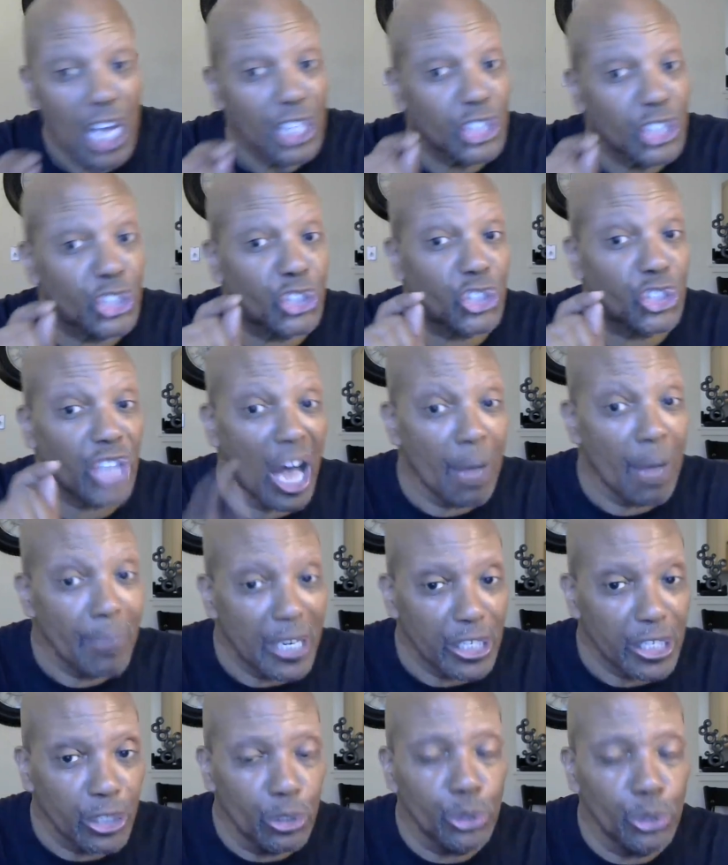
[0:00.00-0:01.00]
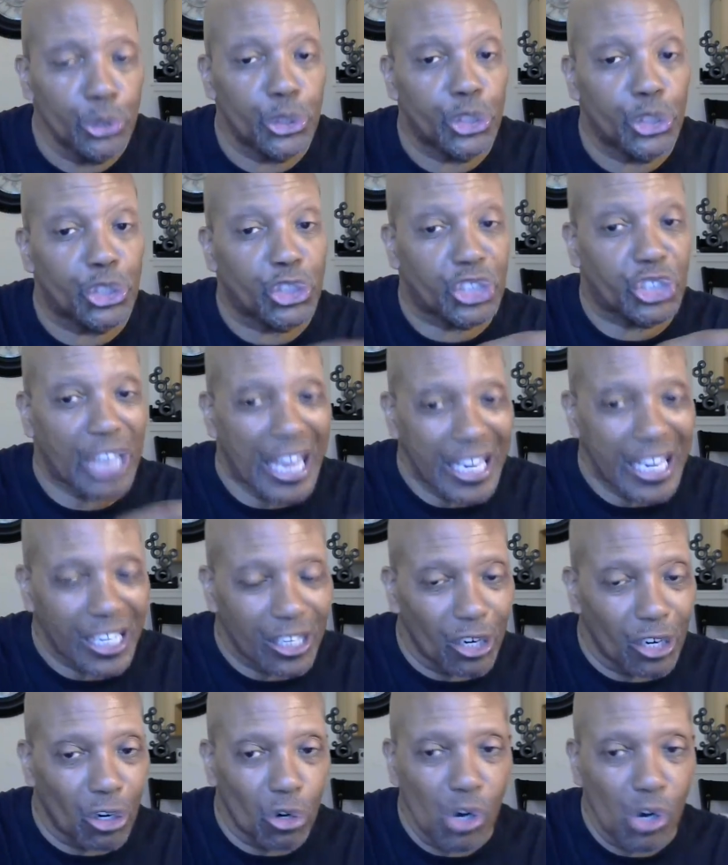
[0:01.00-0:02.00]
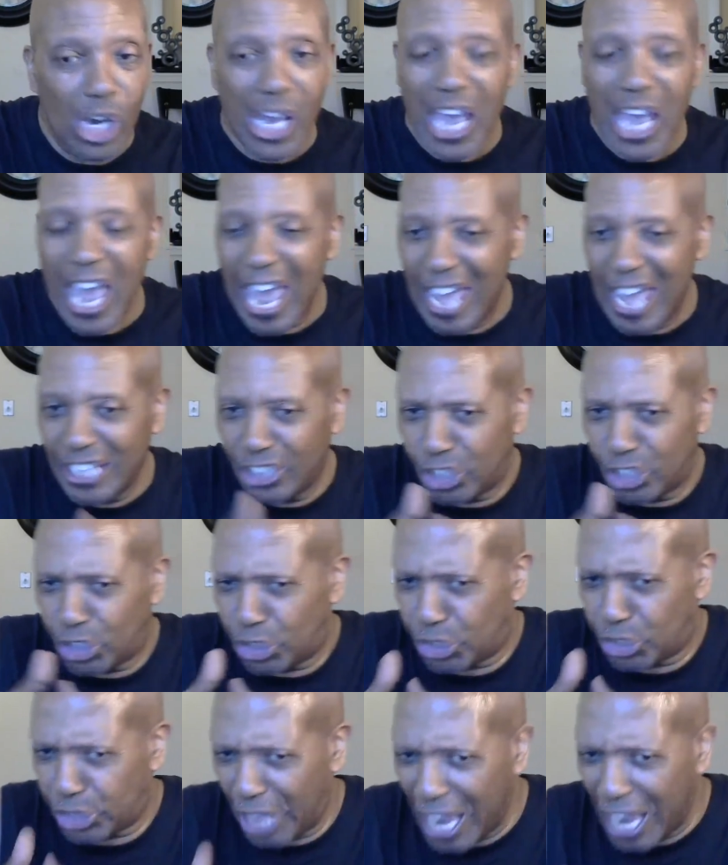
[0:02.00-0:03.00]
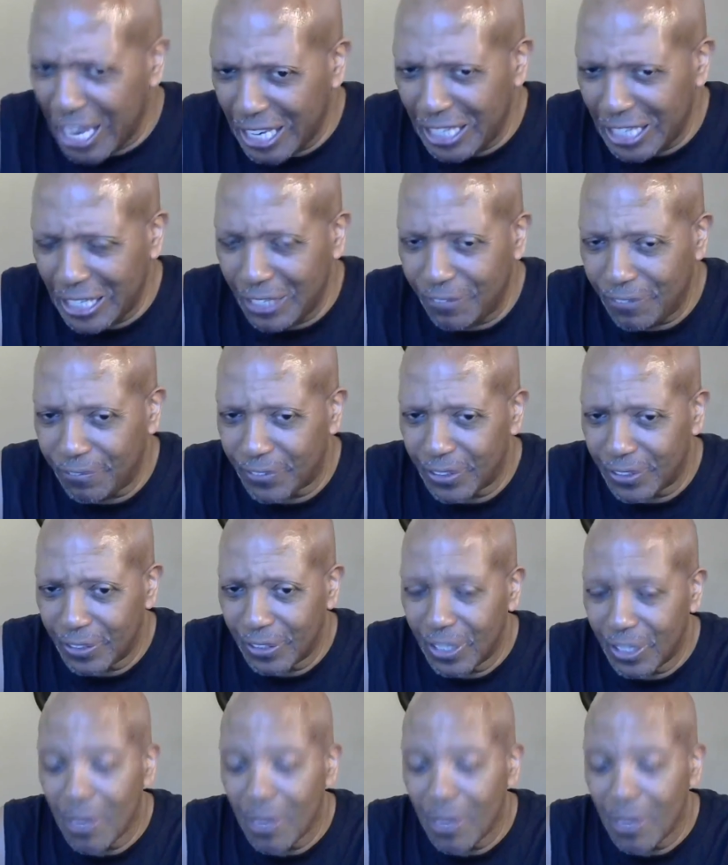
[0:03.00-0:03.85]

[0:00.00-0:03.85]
Some of you single and saved,